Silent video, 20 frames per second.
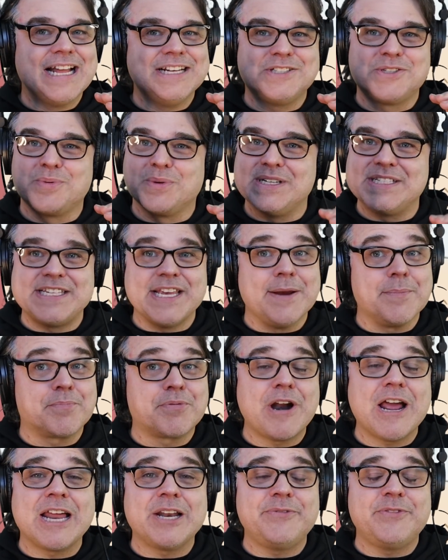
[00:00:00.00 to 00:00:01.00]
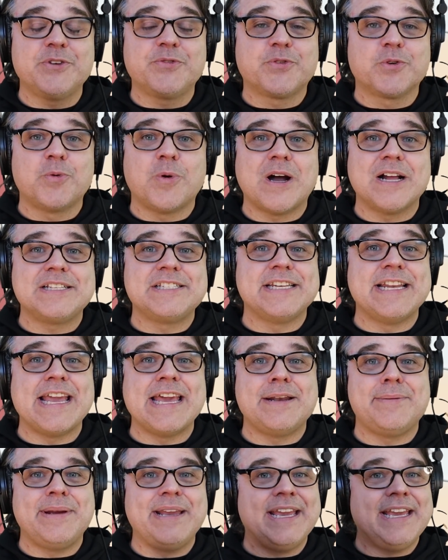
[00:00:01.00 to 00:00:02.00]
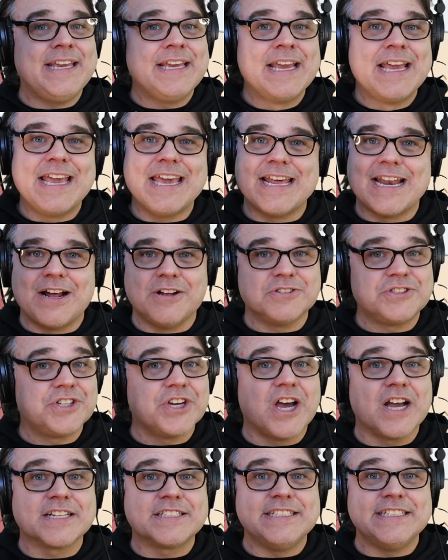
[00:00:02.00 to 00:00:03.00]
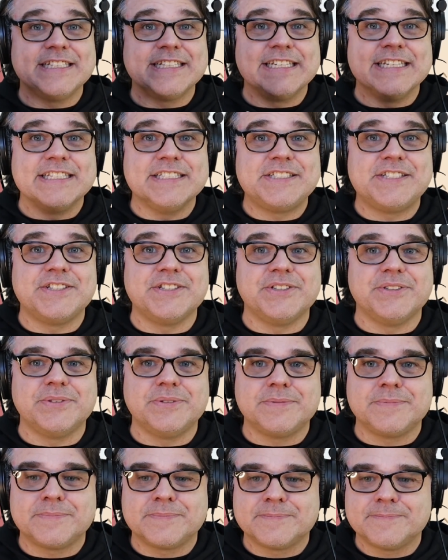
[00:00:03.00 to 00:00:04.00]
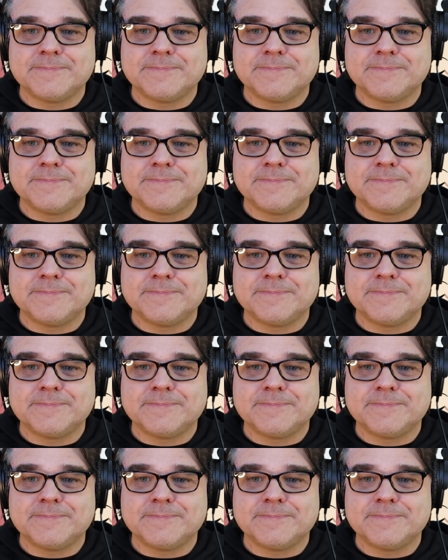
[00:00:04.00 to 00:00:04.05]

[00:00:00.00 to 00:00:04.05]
I just want to say I'm proud of you for watching anime, and I'll talk to you again soon.